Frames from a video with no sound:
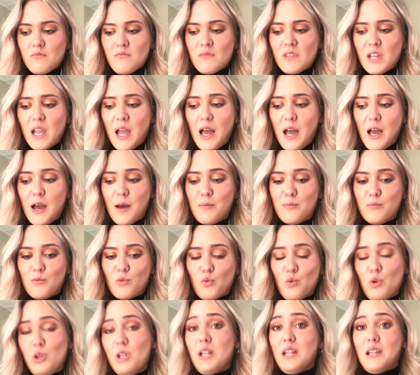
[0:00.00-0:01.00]

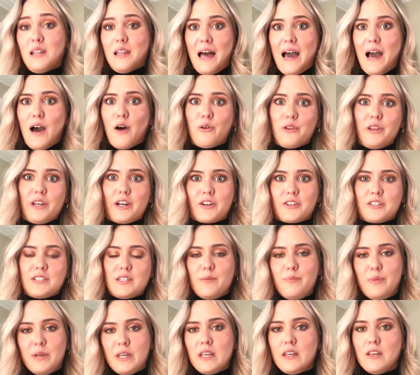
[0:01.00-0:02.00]
will allow there to
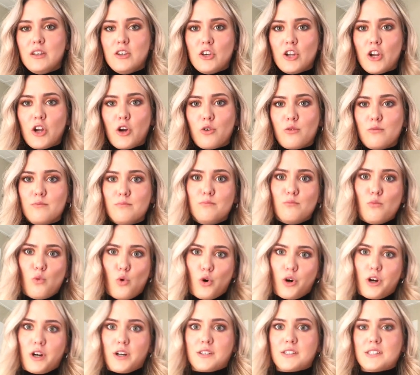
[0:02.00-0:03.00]
be, you know,
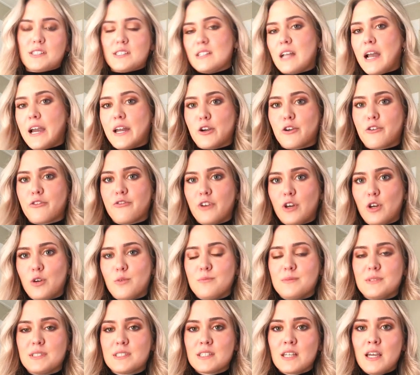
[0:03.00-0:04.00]
more Snyder
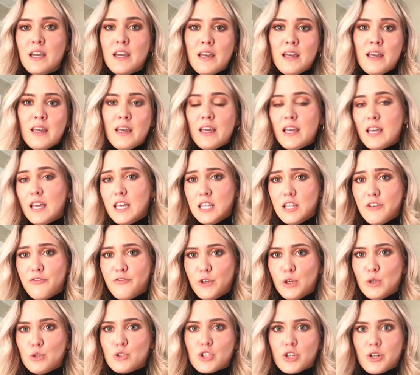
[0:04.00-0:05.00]
films in the
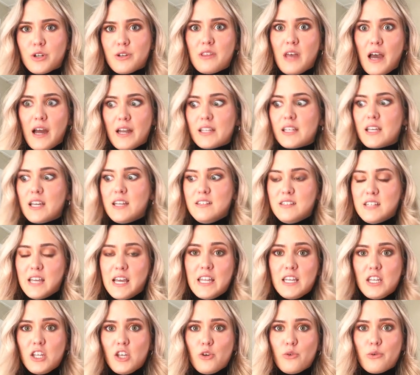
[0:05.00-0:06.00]
future that
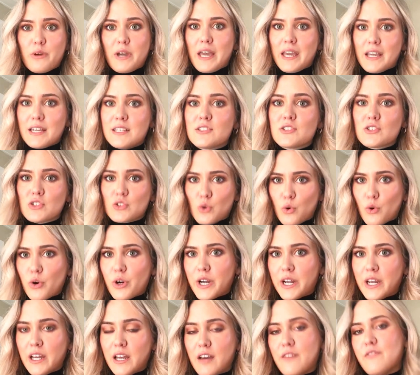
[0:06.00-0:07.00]
continue his
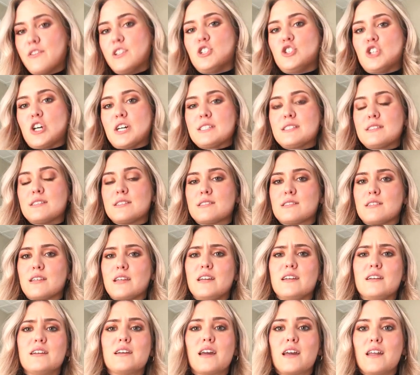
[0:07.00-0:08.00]
story of the Justice
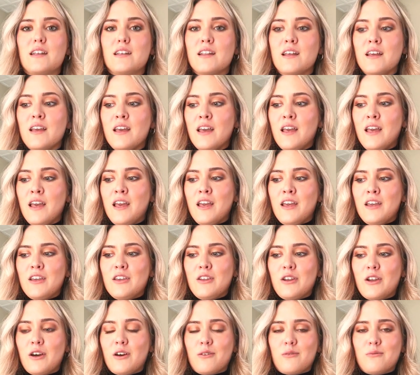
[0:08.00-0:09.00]
League. And you
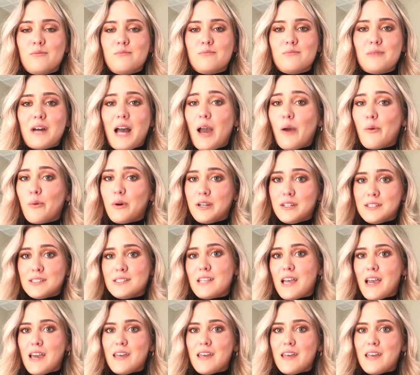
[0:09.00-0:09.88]
know, I want to say